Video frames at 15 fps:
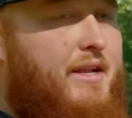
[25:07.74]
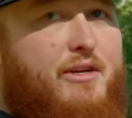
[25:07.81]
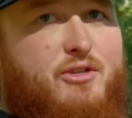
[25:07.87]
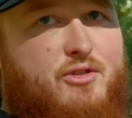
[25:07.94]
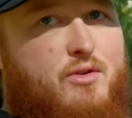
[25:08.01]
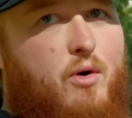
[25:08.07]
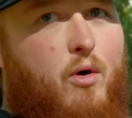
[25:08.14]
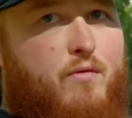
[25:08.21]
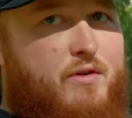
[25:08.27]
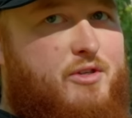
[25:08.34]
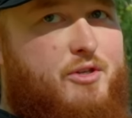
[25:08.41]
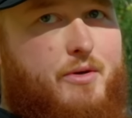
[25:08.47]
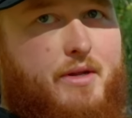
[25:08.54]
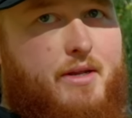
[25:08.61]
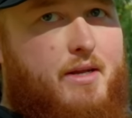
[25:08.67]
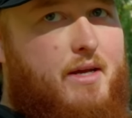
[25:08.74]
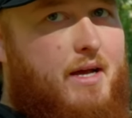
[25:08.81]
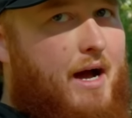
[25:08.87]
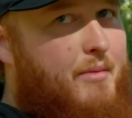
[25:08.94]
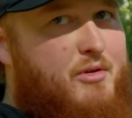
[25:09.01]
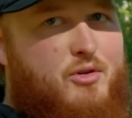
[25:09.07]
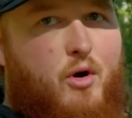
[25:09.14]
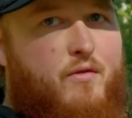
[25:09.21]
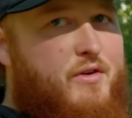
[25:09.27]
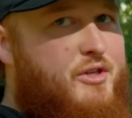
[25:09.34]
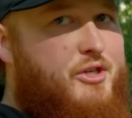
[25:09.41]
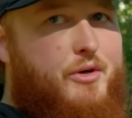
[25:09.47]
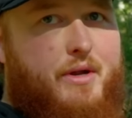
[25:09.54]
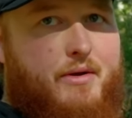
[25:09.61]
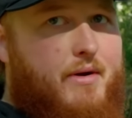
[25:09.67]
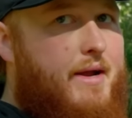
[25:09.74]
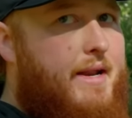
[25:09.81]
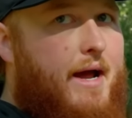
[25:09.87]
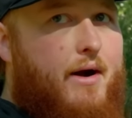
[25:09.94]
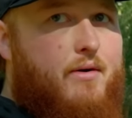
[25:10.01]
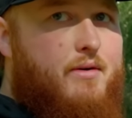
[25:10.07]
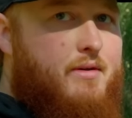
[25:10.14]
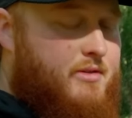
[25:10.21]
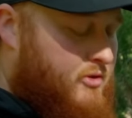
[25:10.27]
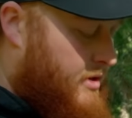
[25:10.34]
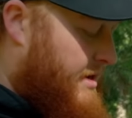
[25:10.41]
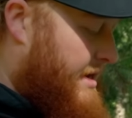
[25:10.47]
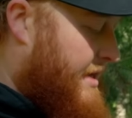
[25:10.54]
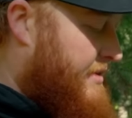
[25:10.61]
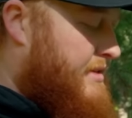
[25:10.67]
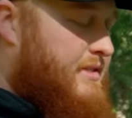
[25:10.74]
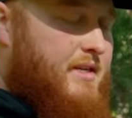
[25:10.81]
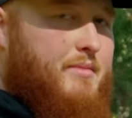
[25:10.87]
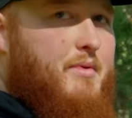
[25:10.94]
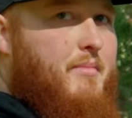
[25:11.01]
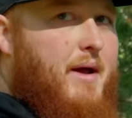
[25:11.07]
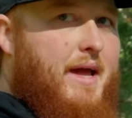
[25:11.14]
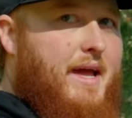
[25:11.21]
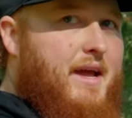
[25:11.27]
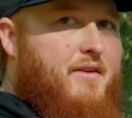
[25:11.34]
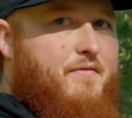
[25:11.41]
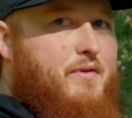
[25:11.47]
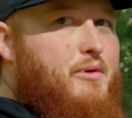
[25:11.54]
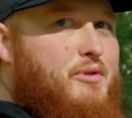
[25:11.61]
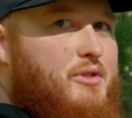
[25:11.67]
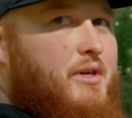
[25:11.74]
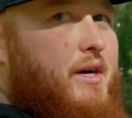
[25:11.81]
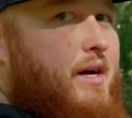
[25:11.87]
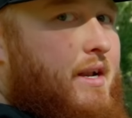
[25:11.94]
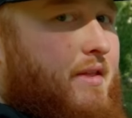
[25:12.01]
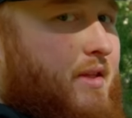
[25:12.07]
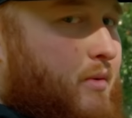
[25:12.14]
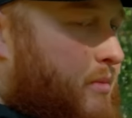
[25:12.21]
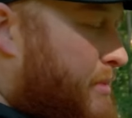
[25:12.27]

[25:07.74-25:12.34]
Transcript: go idea. Go for it, then lay up. I'm just overshooting right now. So yeah. I got the cinnamon in my hand. Feels good. Well, I then you